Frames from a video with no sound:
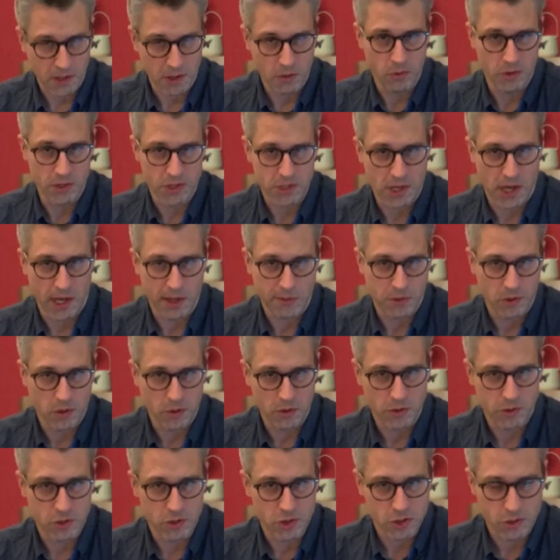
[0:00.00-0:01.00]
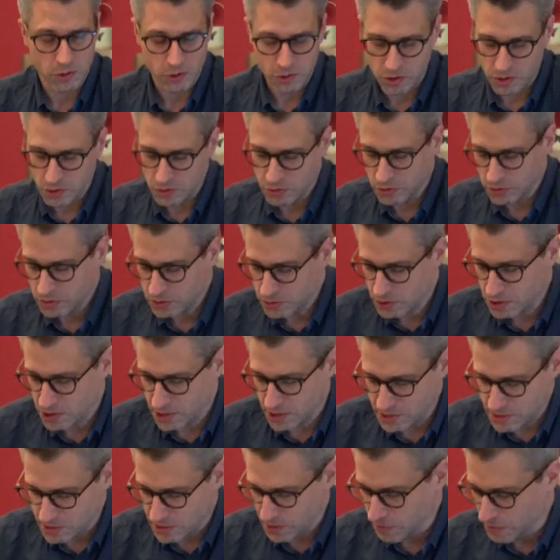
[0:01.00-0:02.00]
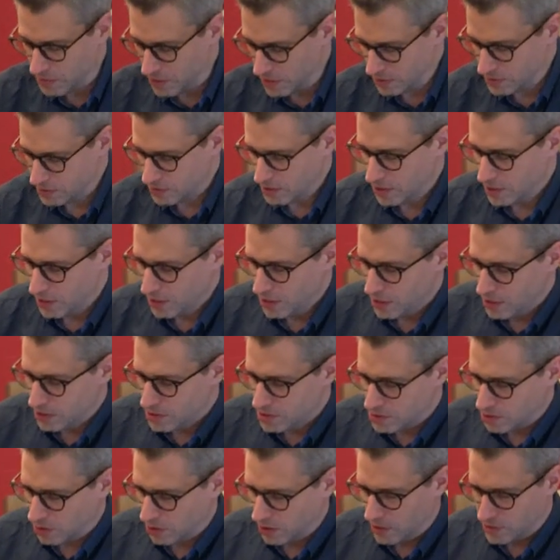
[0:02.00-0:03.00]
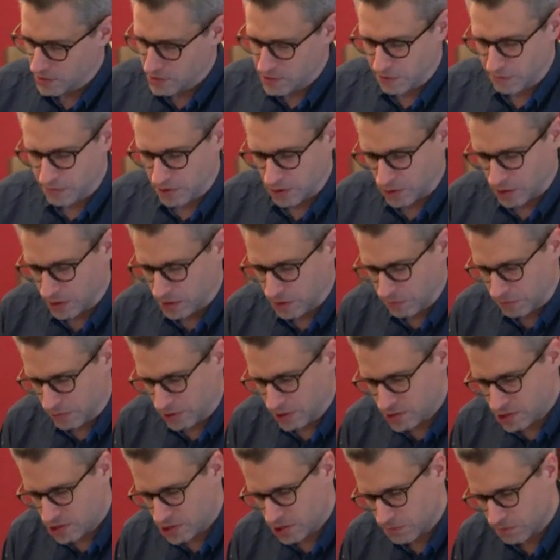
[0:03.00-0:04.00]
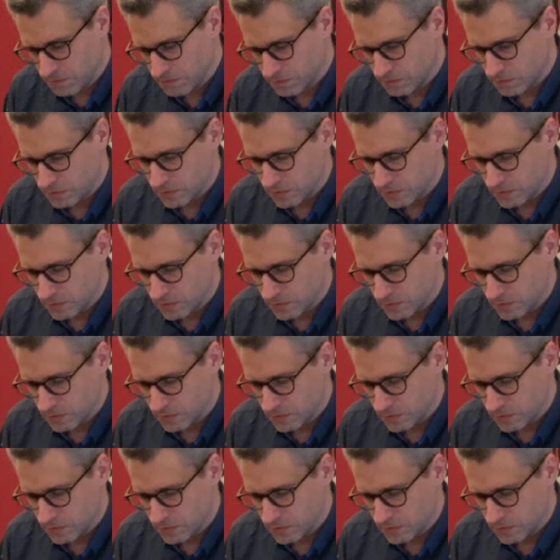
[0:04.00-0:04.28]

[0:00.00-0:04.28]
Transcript: which I'm going to show you just in a minute. So let's have a look at the bridge.